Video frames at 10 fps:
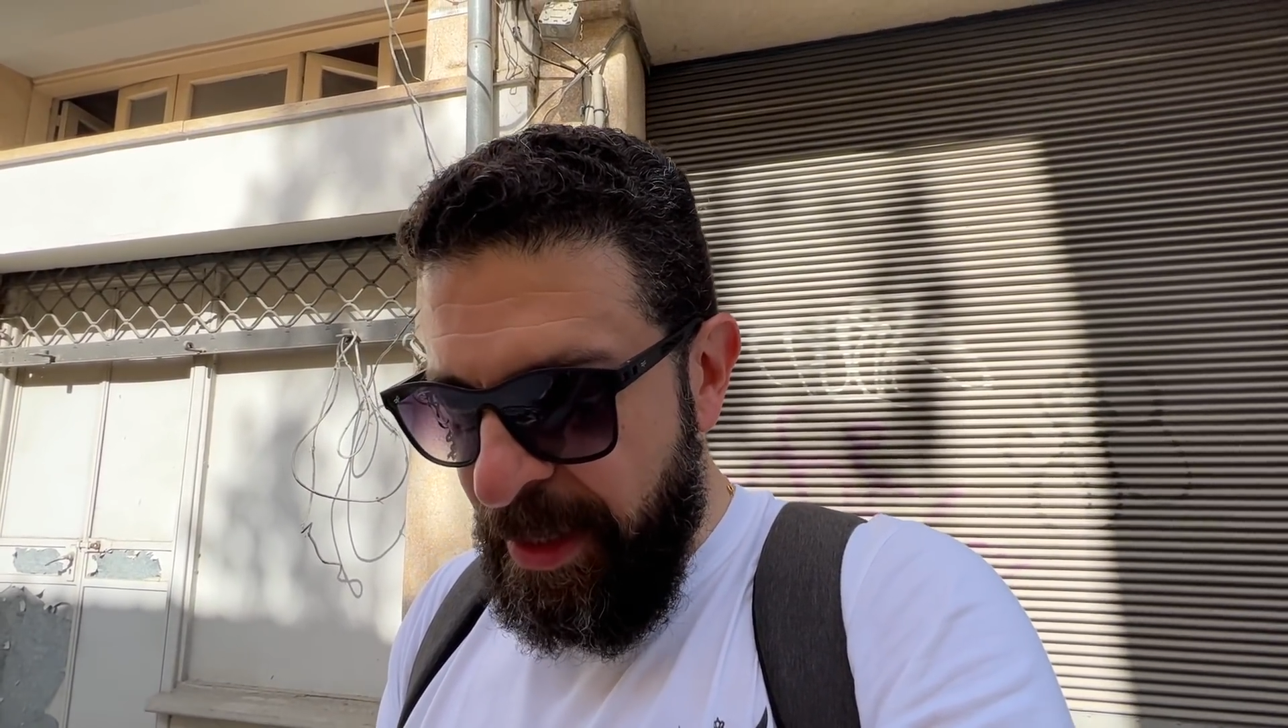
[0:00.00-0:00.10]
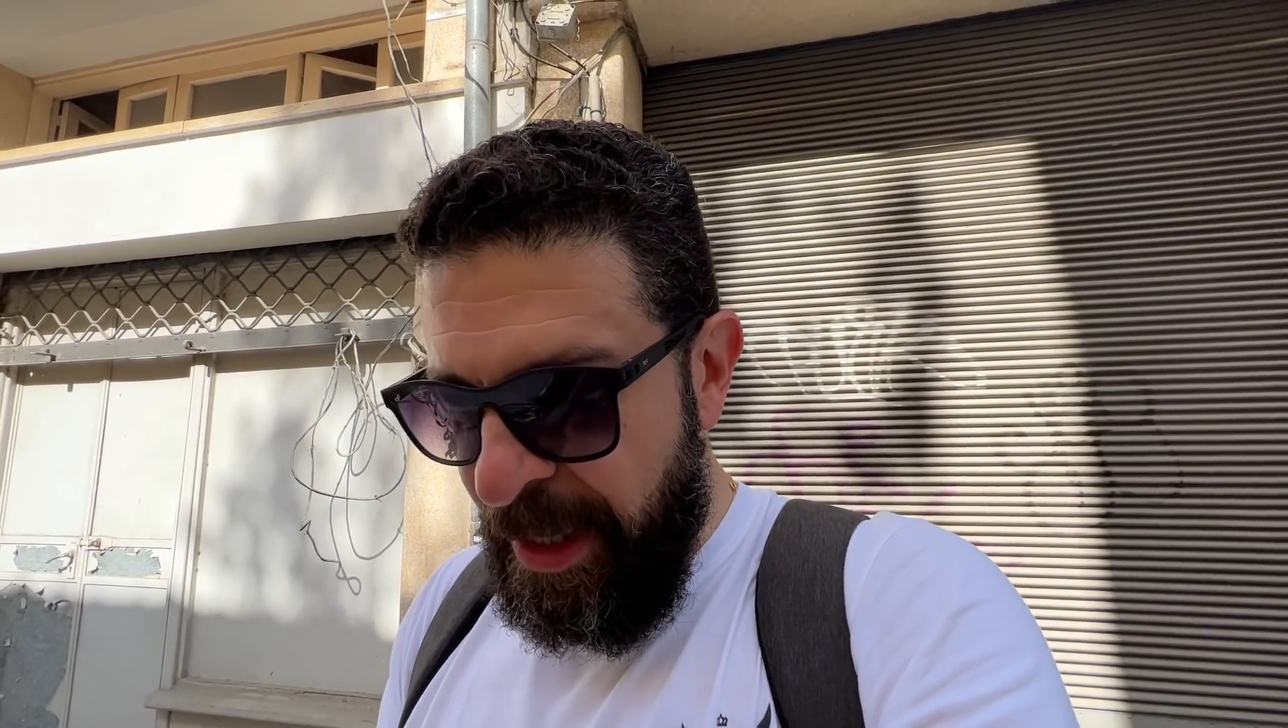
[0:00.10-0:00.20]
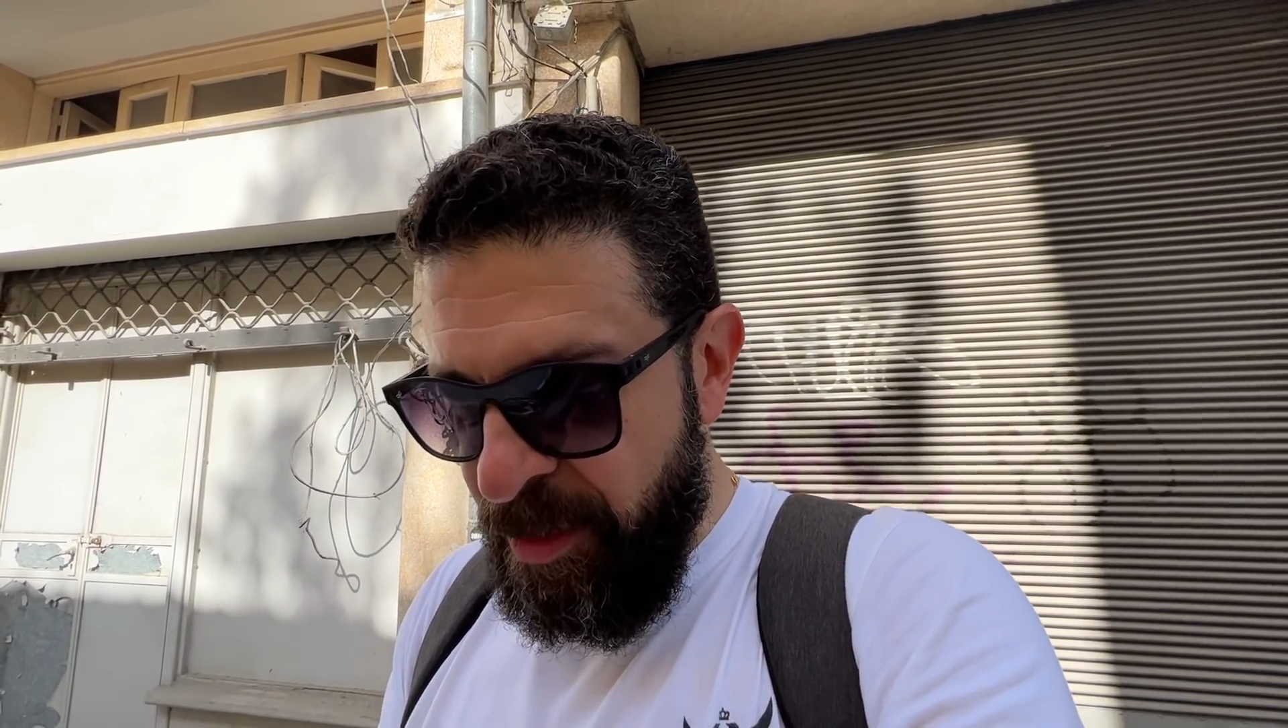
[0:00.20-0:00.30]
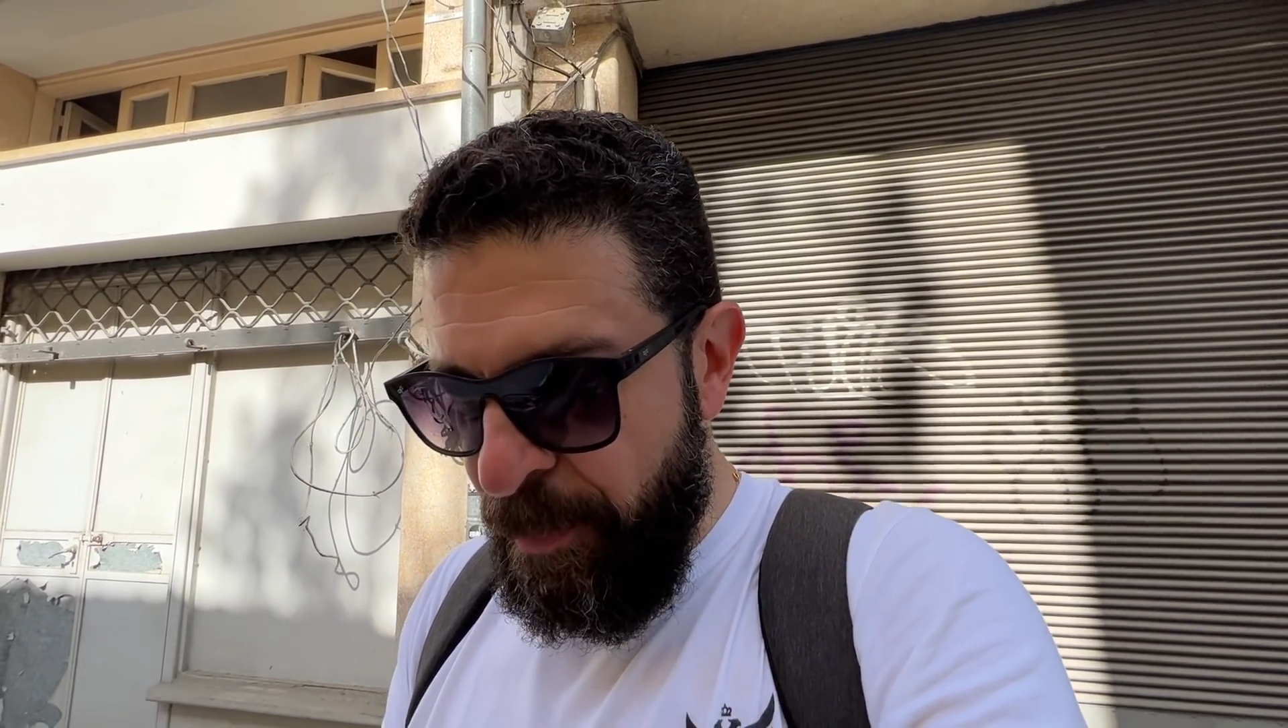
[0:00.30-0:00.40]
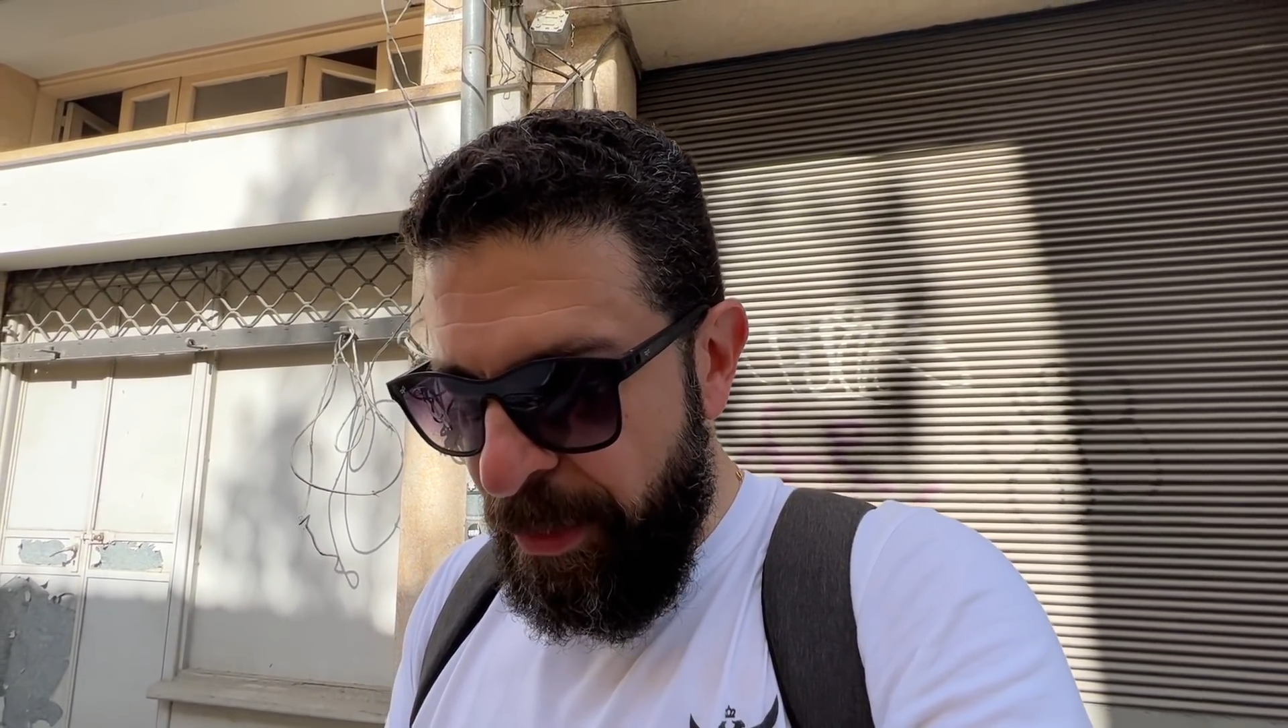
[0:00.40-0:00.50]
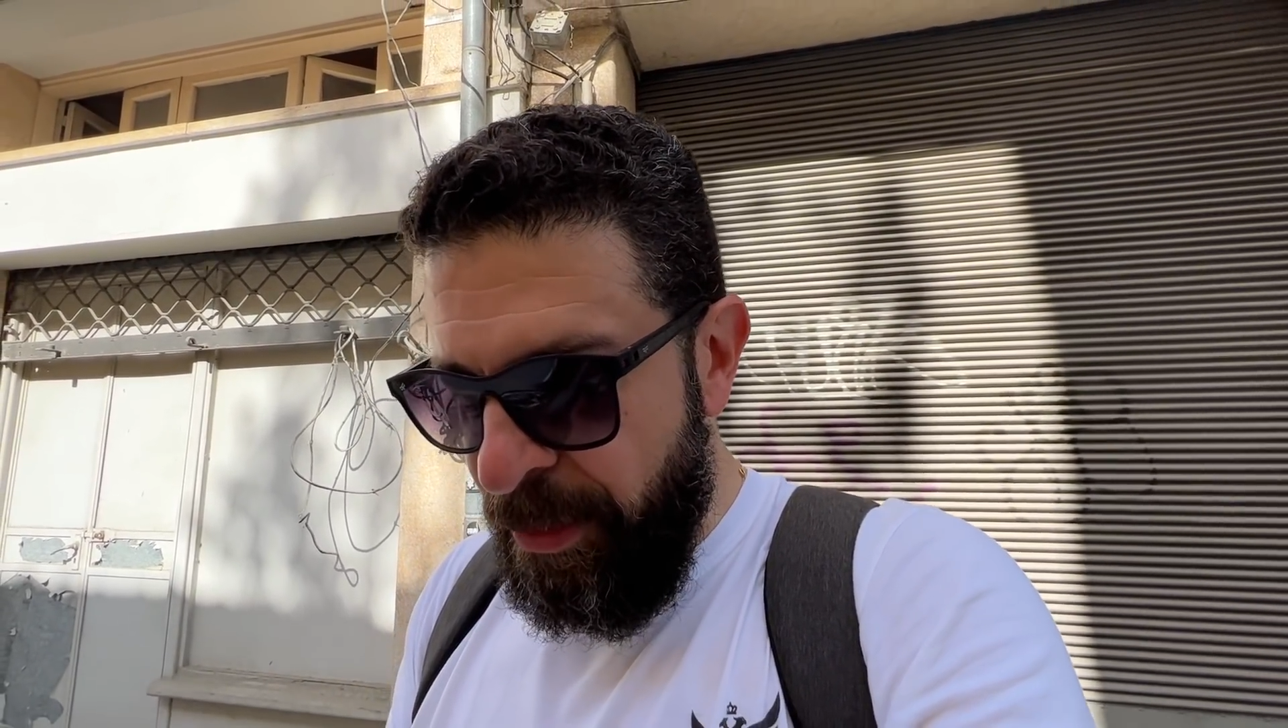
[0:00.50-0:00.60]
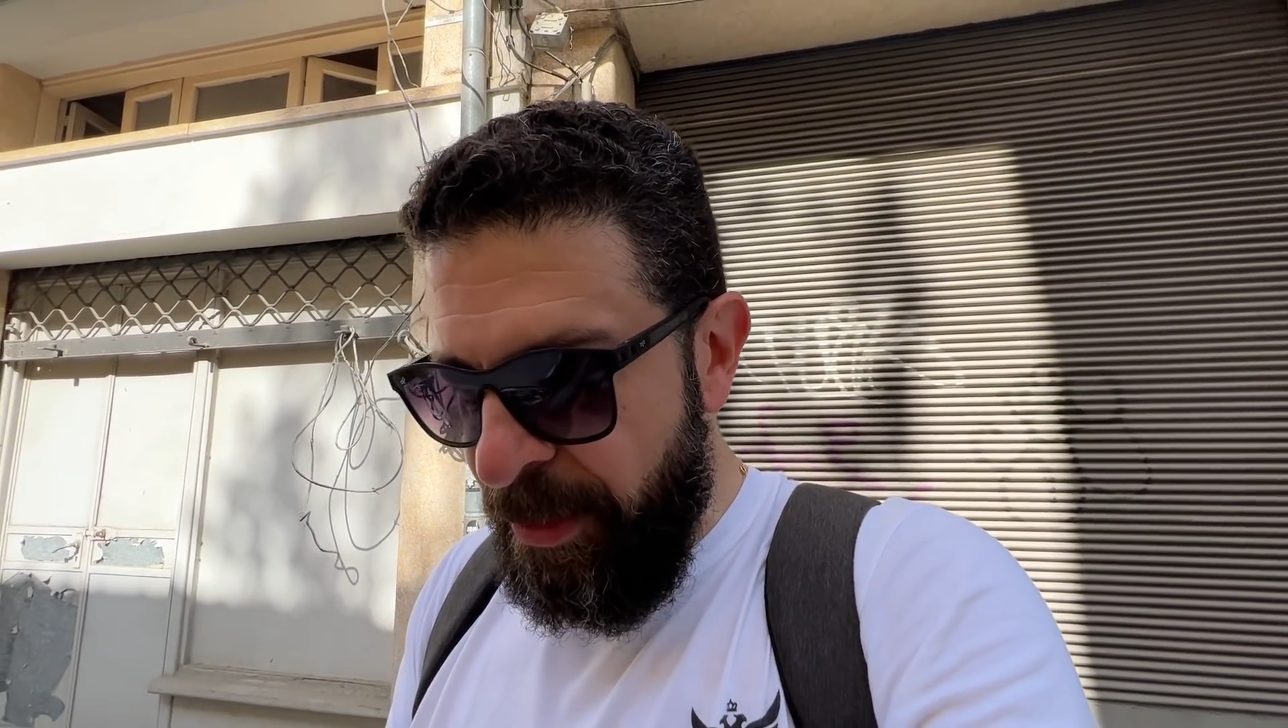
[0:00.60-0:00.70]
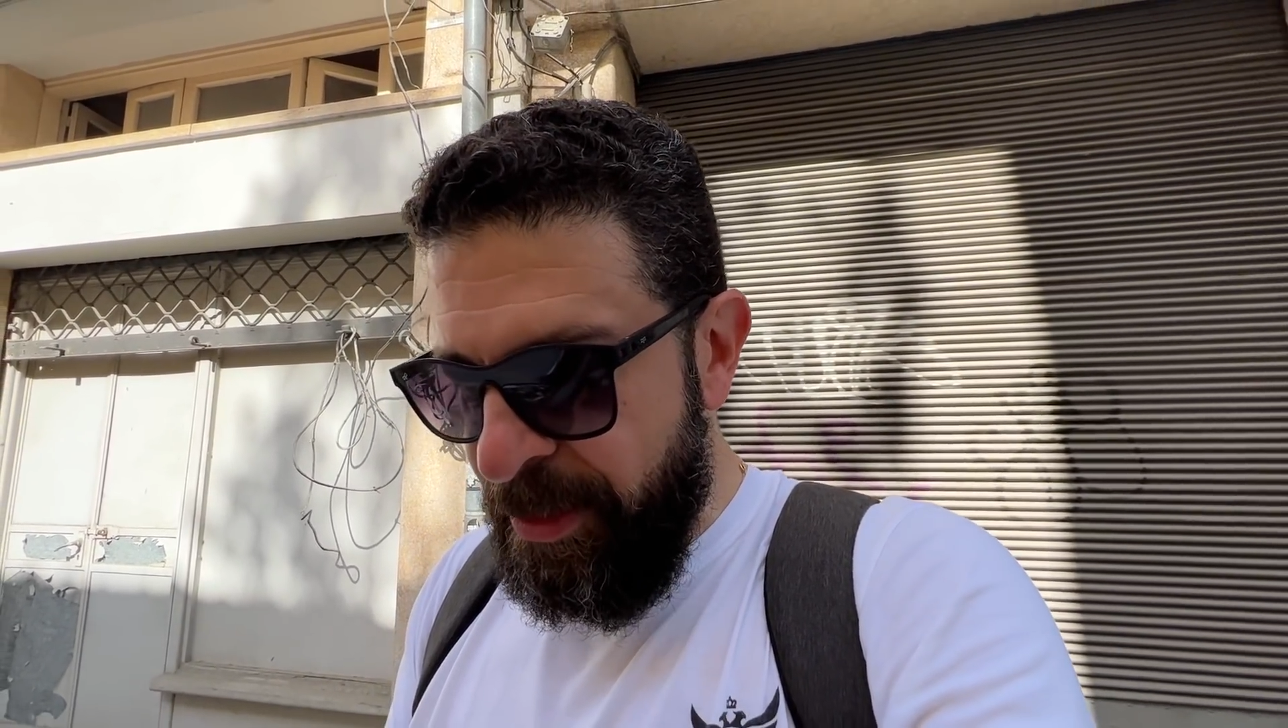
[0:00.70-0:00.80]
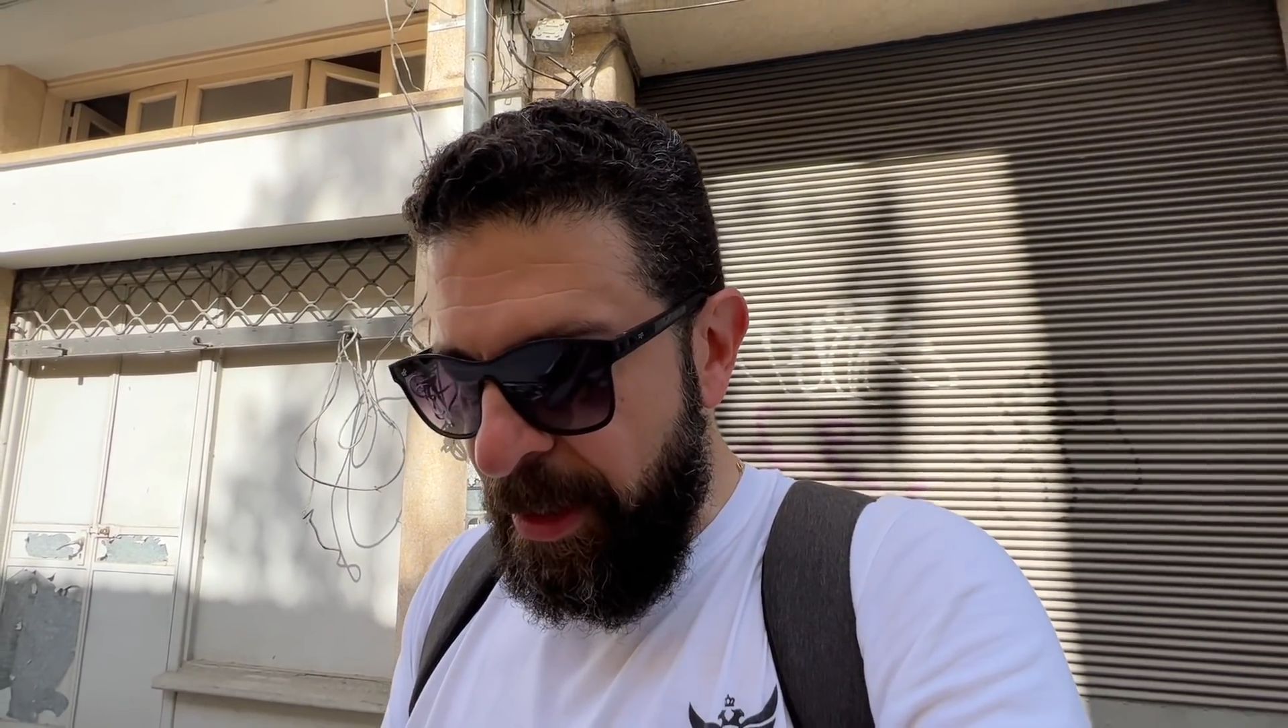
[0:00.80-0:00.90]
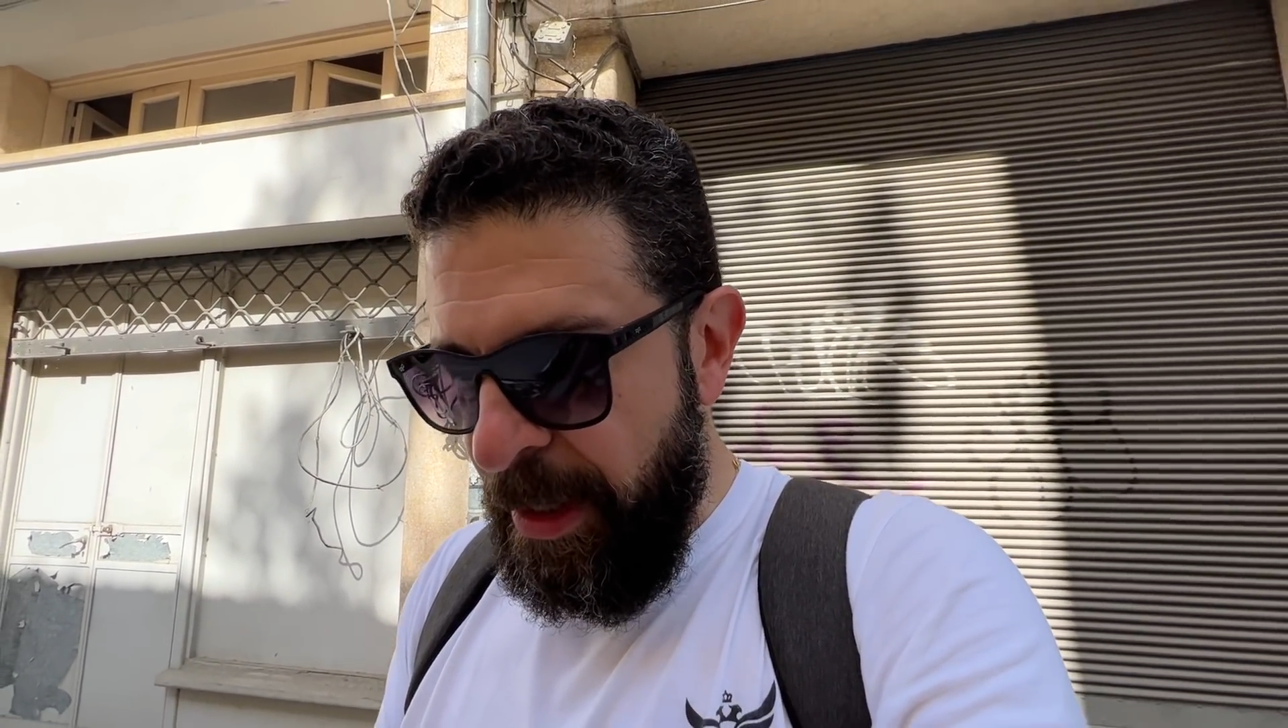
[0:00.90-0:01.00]
to
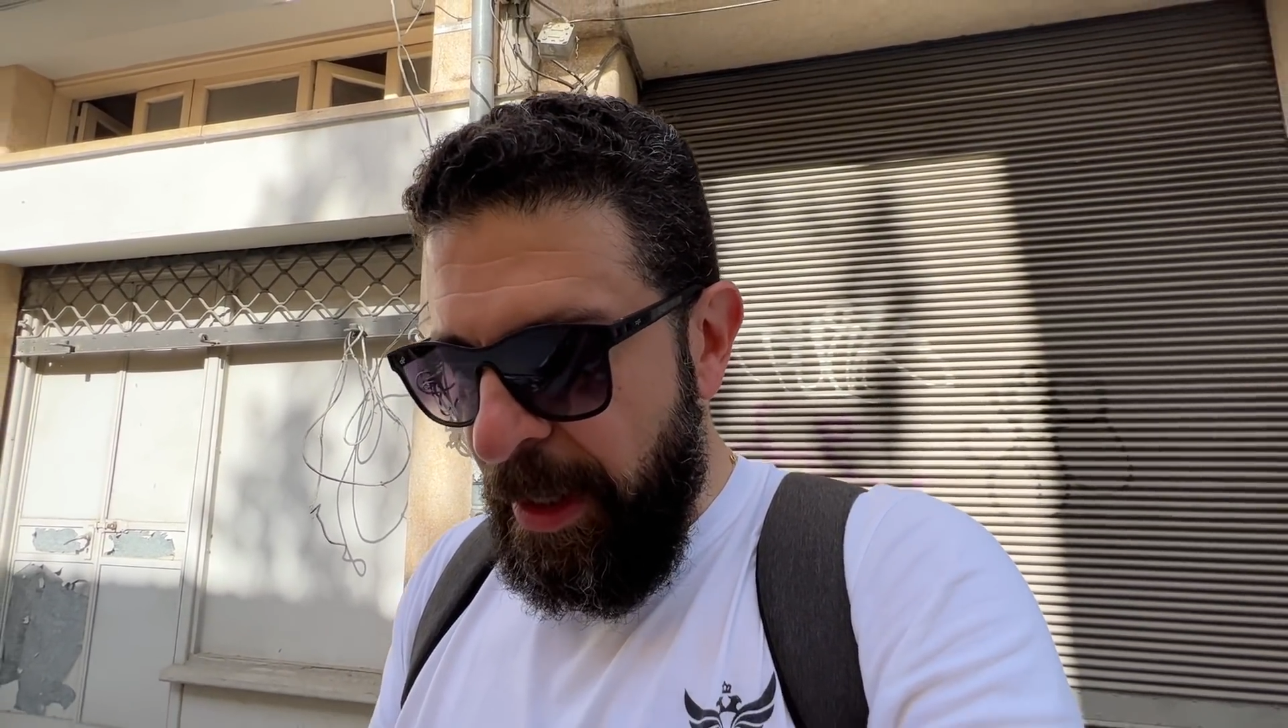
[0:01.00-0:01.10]
entrepreneurs